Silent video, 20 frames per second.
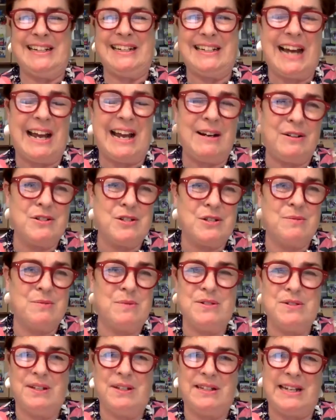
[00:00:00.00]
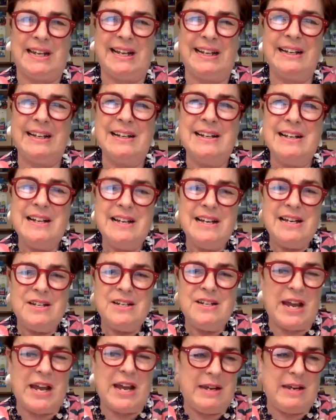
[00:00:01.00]
And I also want to thank
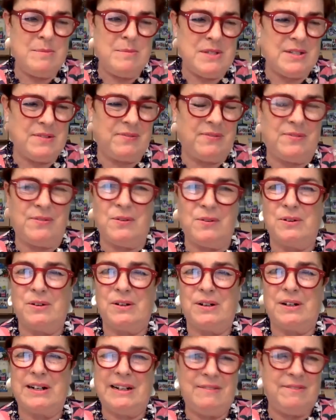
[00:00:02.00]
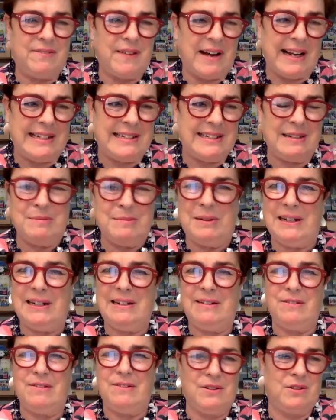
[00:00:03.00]
James for inviting
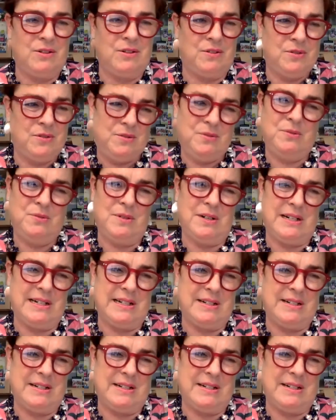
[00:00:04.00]
me to